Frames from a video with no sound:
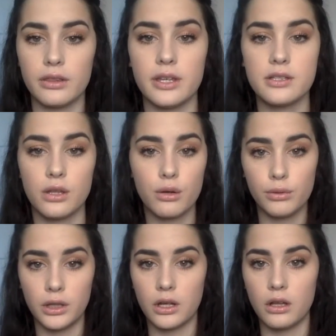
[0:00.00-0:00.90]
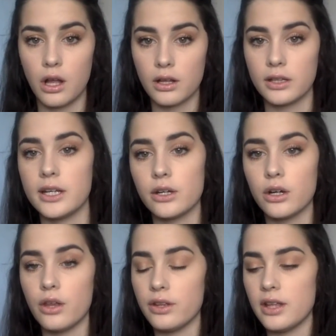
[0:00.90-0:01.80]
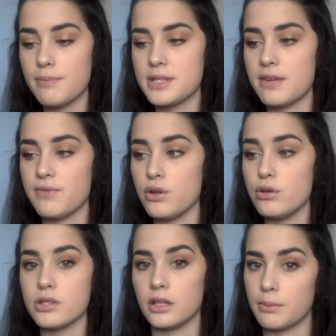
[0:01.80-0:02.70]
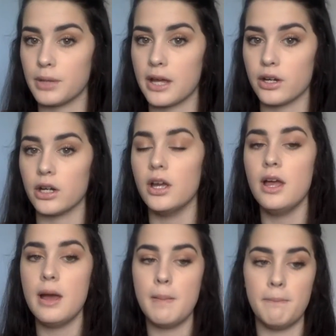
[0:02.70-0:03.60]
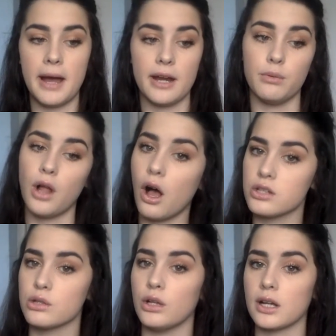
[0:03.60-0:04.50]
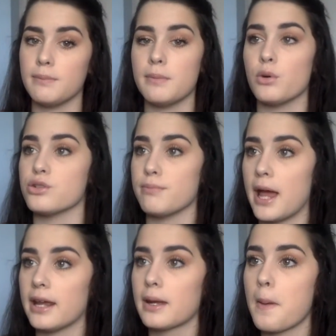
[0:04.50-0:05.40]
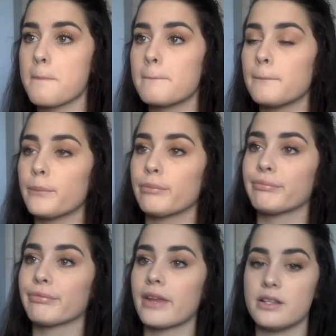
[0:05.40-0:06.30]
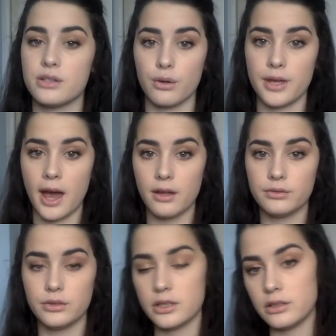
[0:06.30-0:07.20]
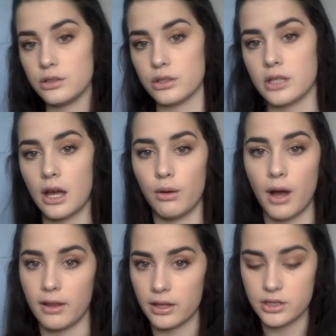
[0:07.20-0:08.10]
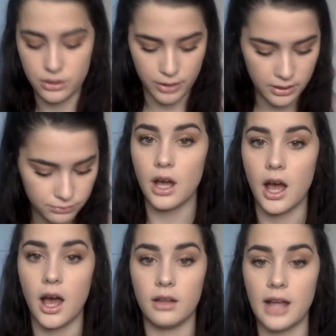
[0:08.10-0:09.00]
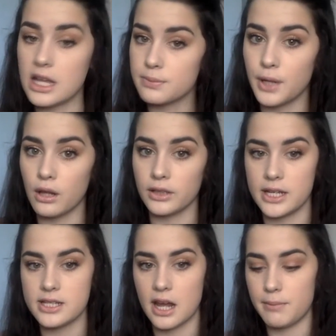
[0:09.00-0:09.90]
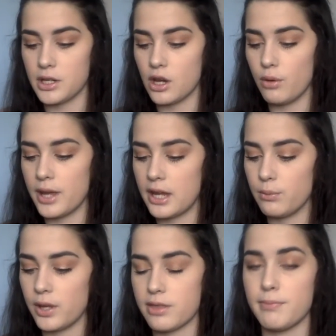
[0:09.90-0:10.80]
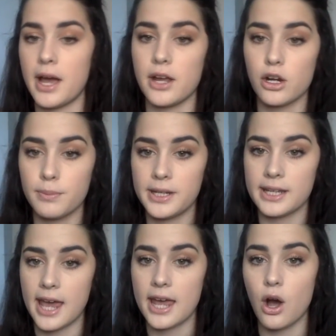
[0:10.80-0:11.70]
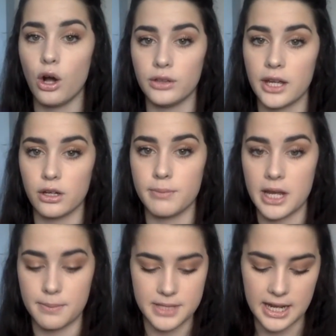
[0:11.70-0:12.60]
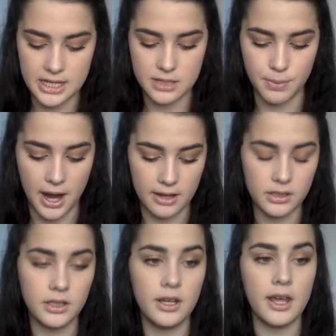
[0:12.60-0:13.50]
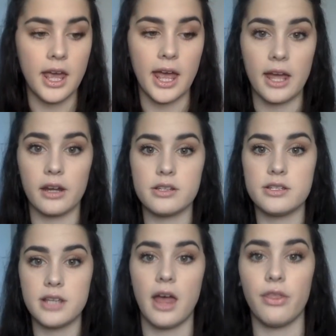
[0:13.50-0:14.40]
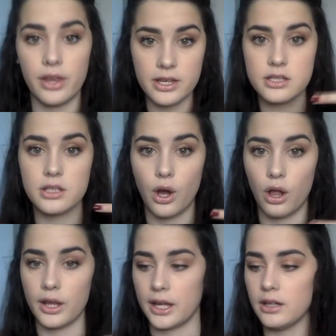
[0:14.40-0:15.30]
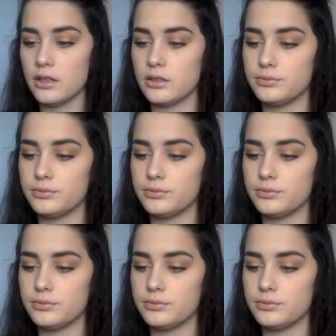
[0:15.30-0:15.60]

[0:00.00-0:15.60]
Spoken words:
This look will look a lot cleaner on the lips if you use a lip liner, but it will also look a bit more dramatic. So yeah, this is just how I like to do it. Last but not least, I'm going to go in with my Urban Decay All Nighter Makeup Setting Spray and set this all in.